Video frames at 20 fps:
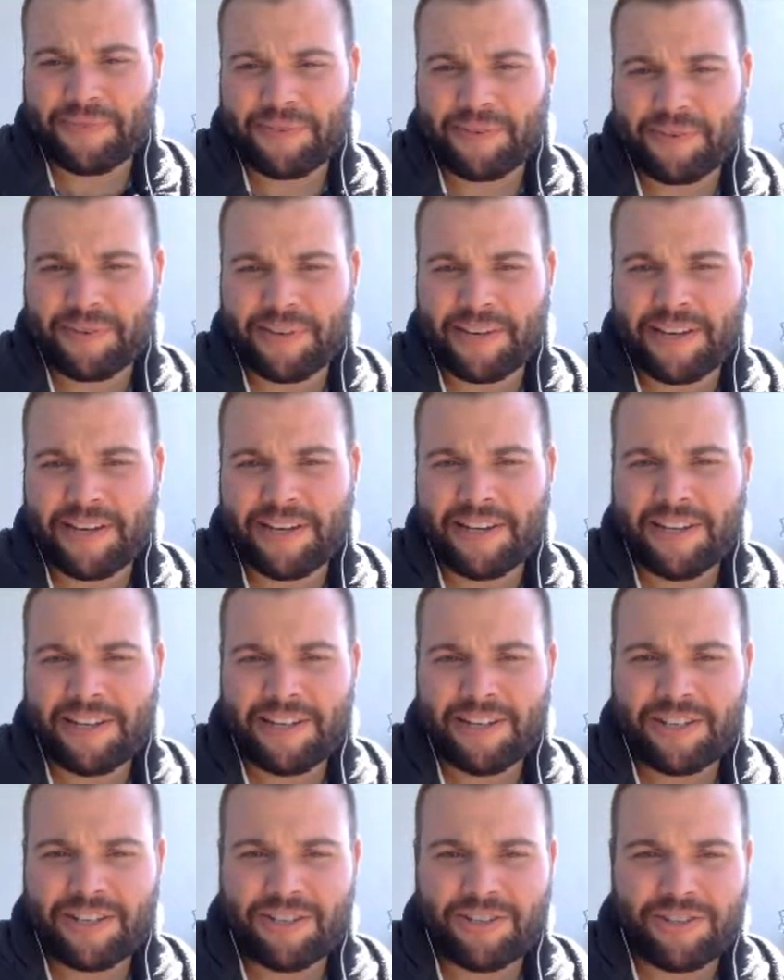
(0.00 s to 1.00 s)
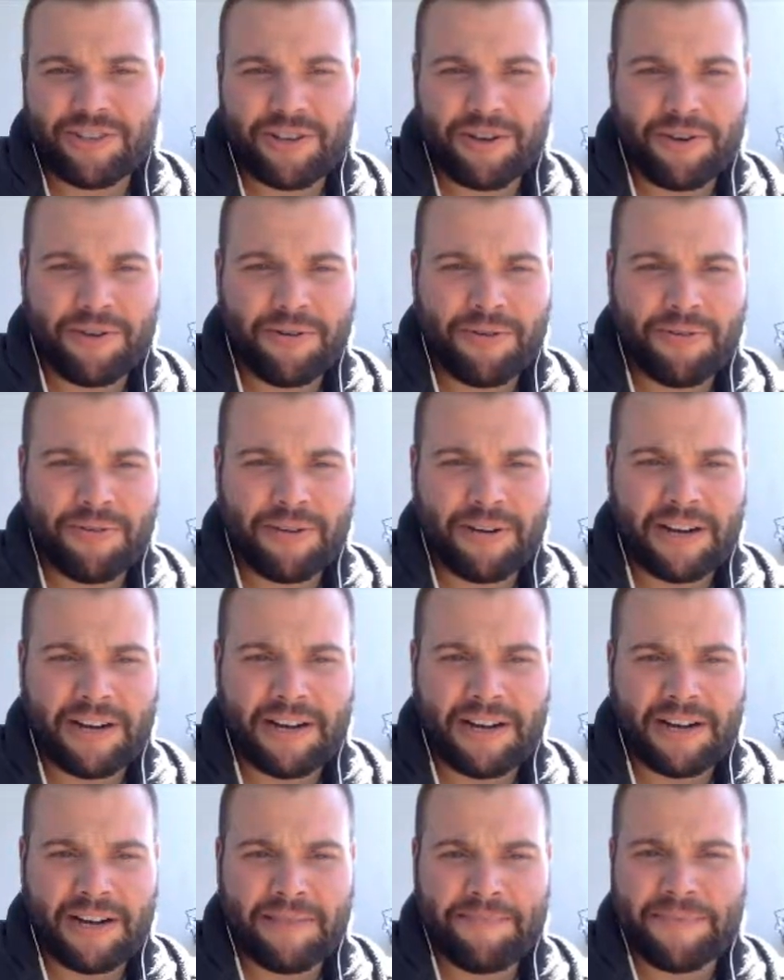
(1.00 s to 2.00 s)
Okay, so
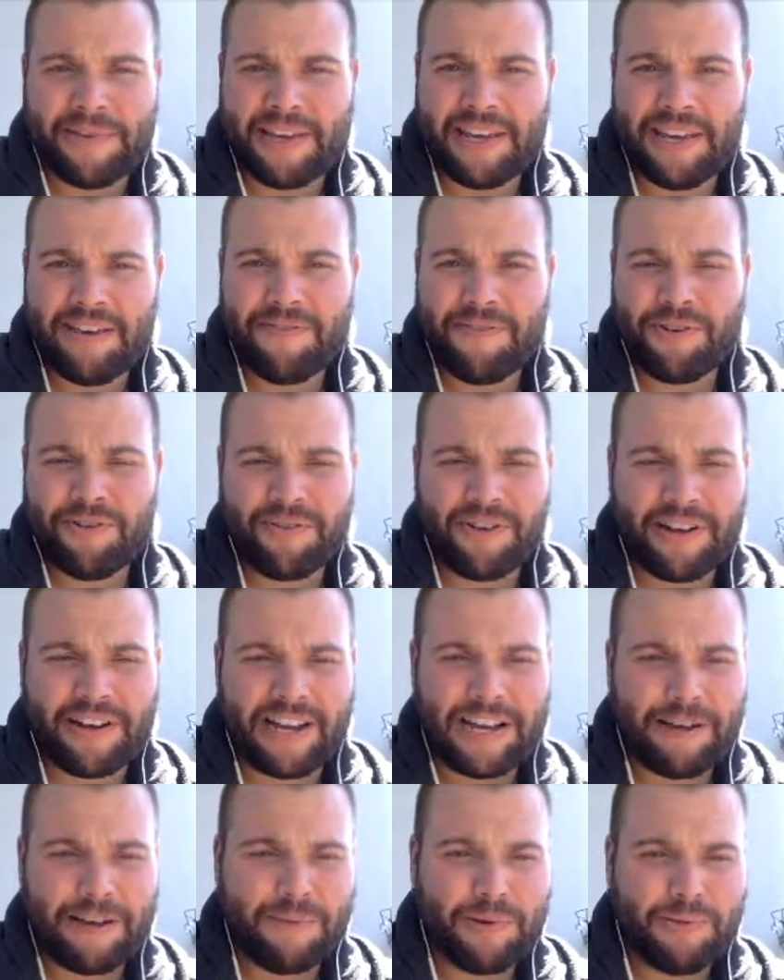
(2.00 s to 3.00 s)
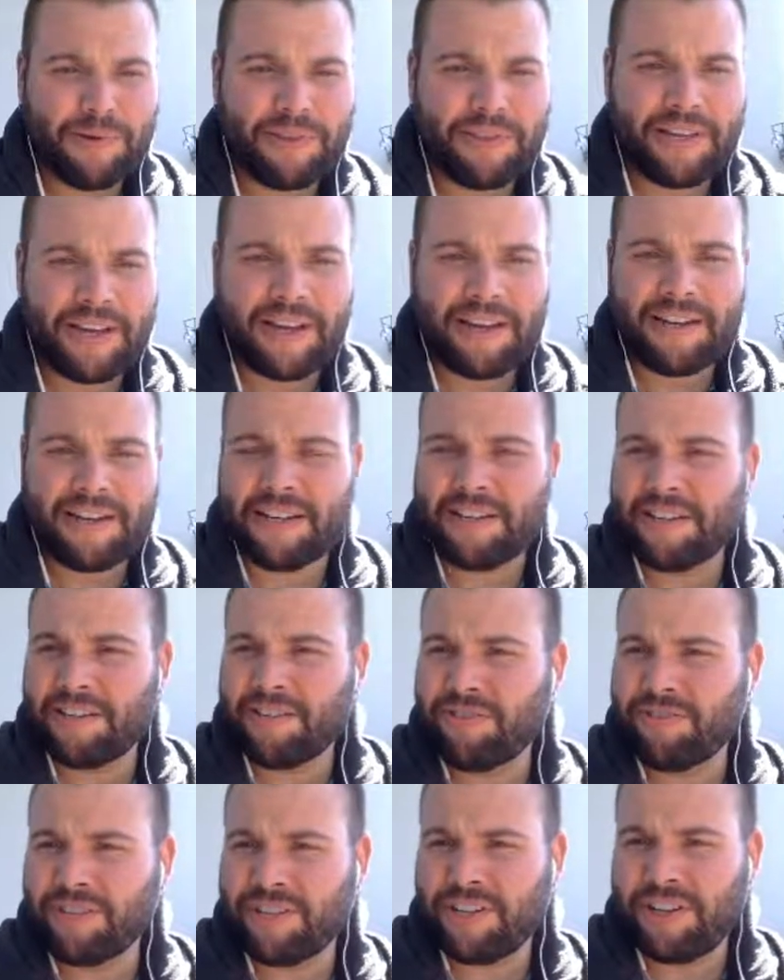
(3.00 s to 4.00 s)
if you're not happy with that and
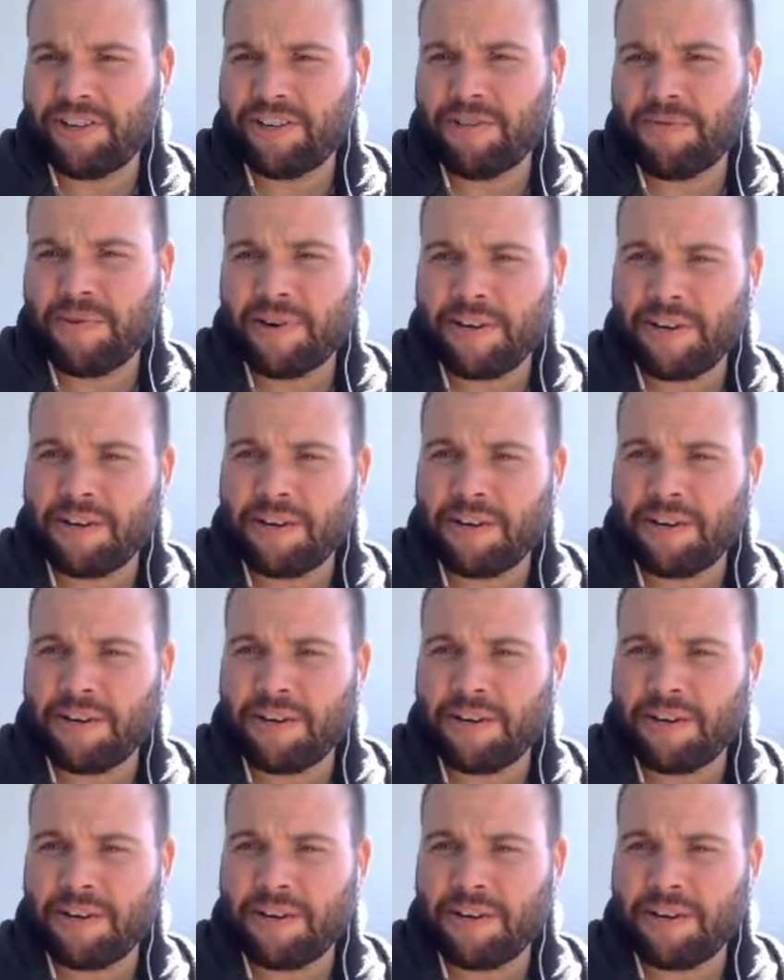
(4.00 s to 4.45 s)
you say, you know what,